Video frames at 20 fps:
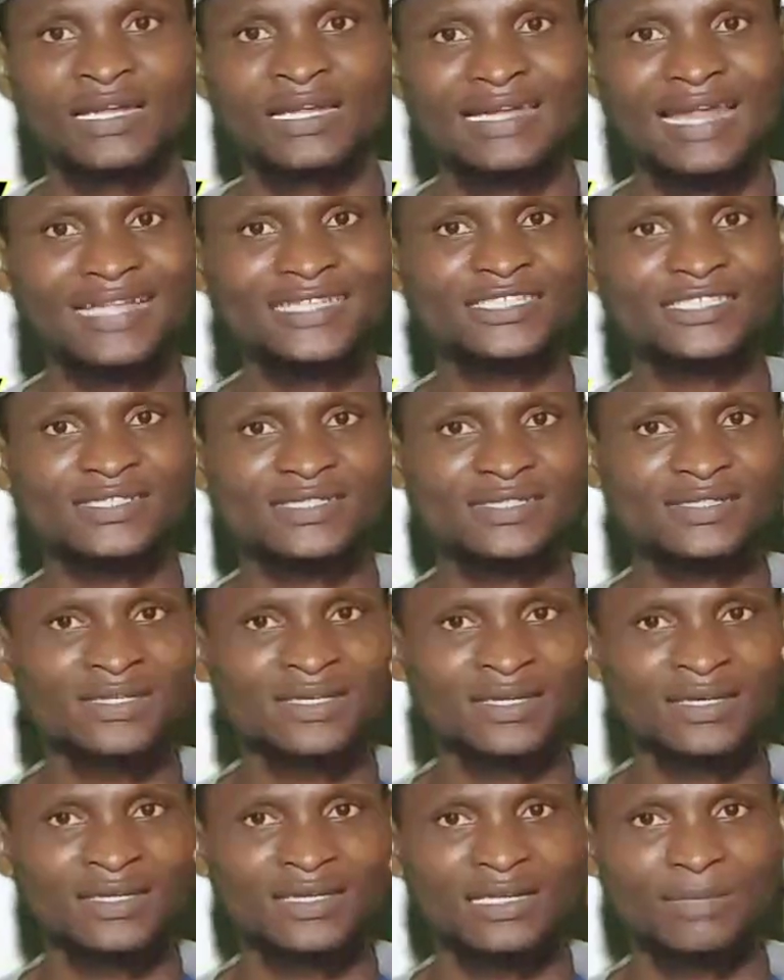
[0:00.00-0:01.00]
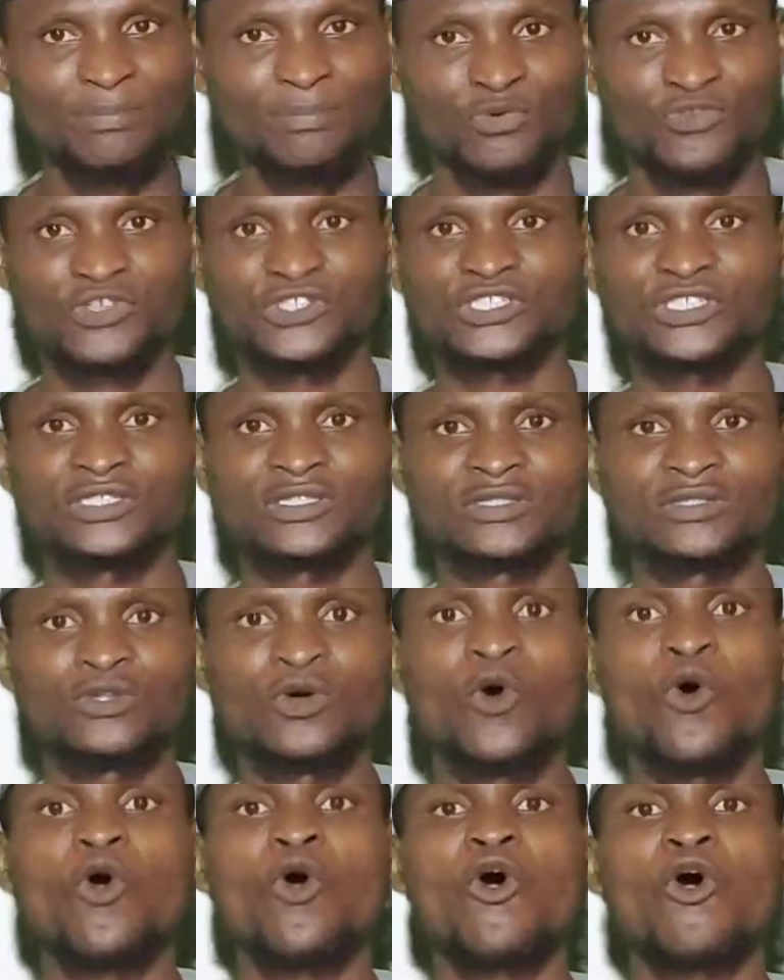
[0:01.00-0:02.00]
That is the position
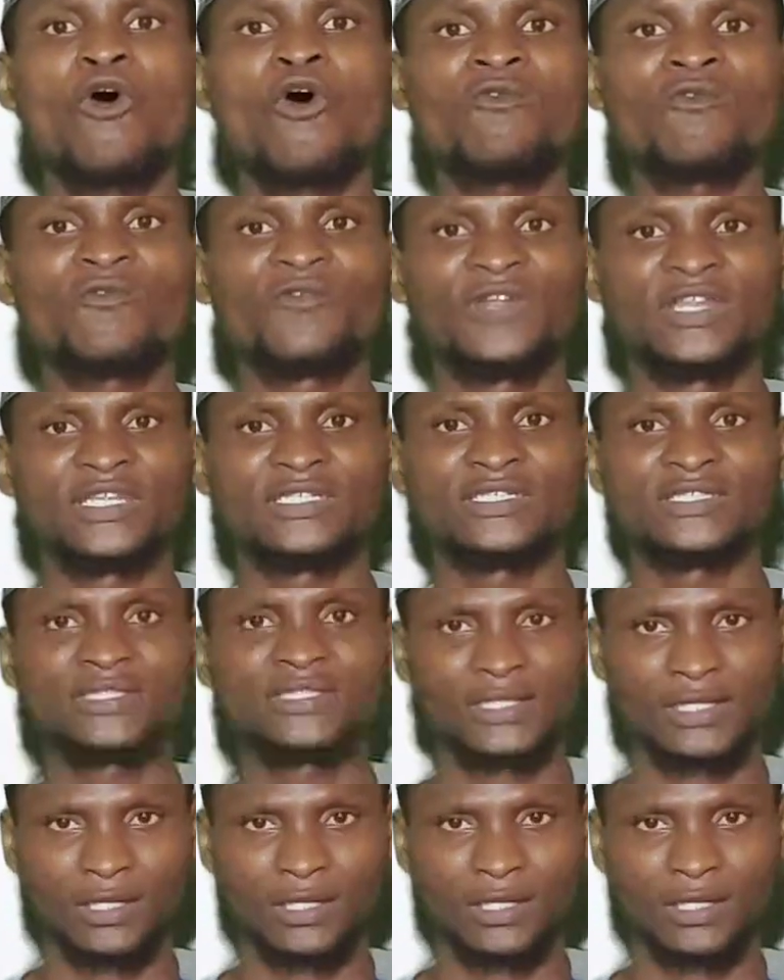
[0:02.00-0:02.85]
of the